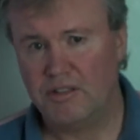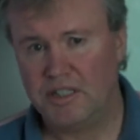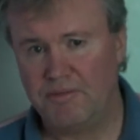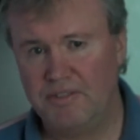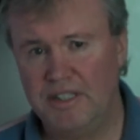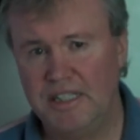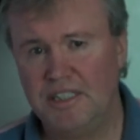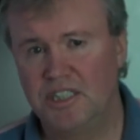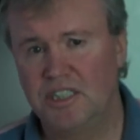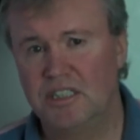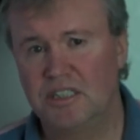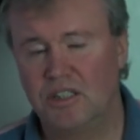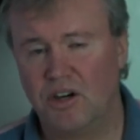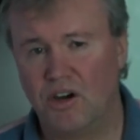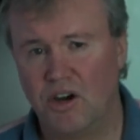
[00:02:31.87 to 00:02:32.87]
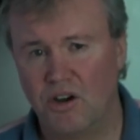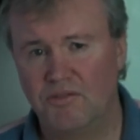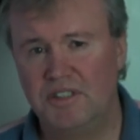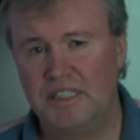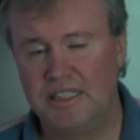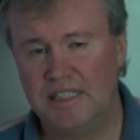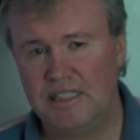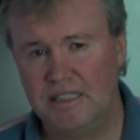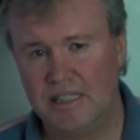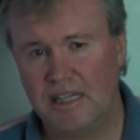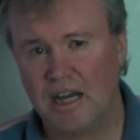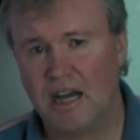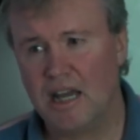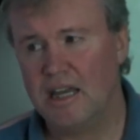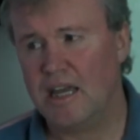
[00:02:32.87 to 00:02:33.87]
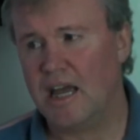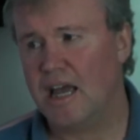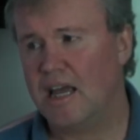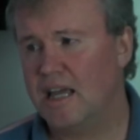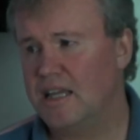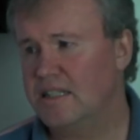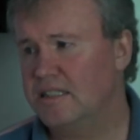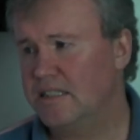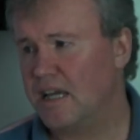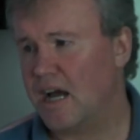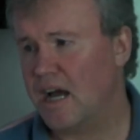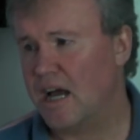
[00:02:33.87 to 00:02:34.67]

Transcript: definition of CCI, and